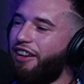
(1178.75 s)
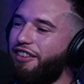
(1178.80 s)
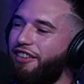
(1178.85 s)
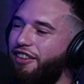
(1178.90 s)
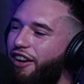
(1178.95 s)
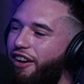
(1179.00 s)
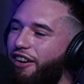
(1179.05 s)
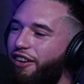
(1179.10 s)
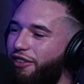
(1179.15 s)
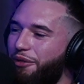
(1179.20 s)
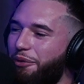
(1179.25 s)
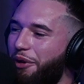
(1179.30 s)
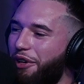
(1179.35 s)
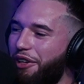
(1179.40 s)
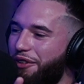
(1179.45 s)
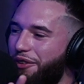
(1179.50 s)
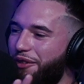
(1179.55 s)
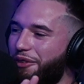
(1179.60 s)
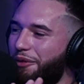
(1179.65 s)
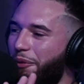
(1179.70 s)
You're like, no,
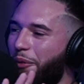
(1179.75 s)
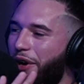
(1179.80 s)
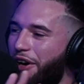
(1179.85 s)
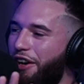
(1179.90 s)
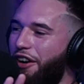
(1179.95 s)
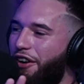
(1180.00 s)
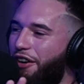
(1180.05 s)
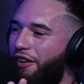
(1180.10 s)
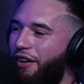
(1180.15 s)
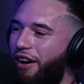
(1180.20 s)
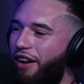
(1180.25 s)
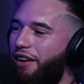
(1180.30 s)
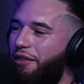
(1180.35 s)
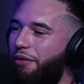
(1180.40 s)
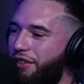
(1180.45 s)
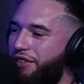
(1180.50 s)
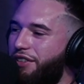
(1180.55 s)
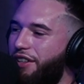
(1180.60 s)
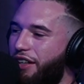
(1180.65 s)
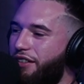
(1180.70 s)
we're we're here
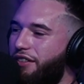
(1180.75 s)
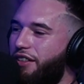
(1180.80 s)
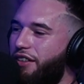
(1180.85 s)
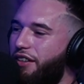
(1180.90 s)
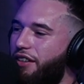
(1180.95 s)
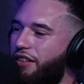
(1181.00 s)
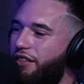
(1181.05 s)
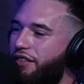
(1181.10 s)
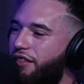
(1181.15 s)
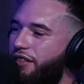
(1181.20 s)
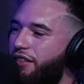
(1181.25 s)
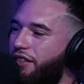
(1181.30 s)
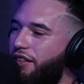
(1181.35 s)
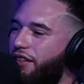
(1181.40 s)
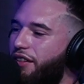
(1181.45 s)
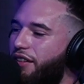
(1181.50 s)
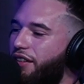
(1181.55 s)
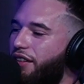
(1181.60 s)
already. We're sticking to this.